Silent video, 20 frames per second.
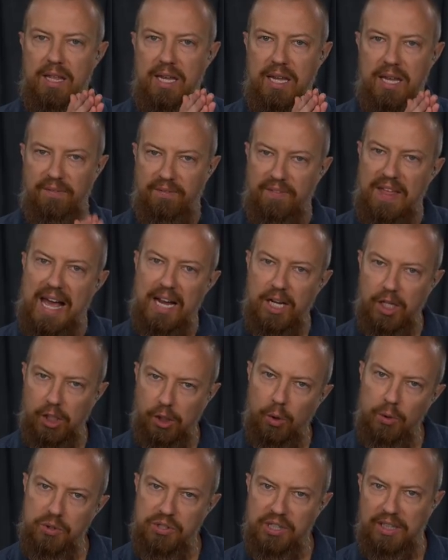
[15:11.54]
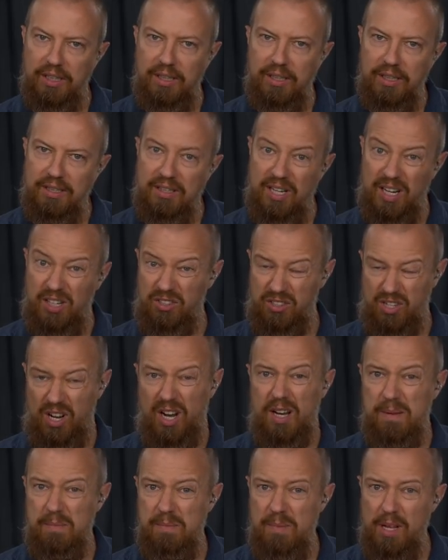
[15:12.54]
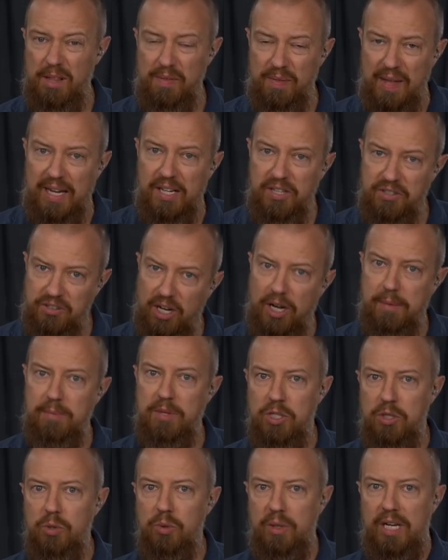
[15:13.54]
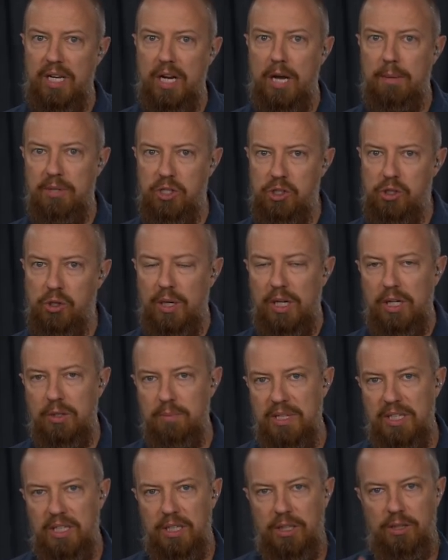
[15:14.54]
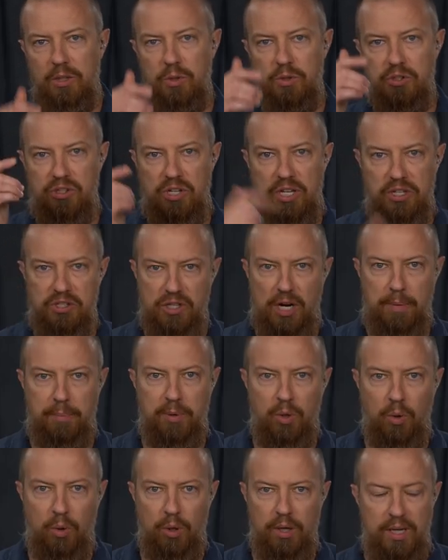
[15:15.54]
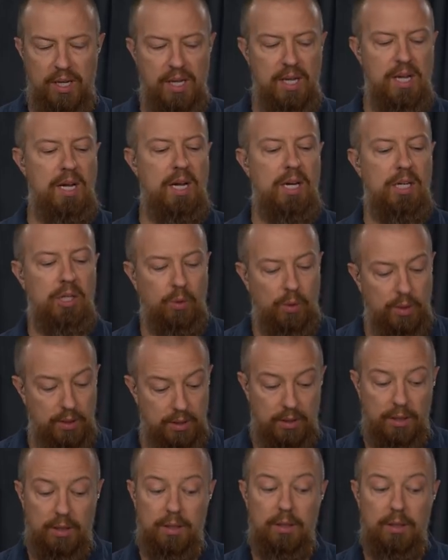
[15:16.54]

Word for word: If that closing takes time, that is time that you cannot be shooting, meaning you hit stop record and you're going,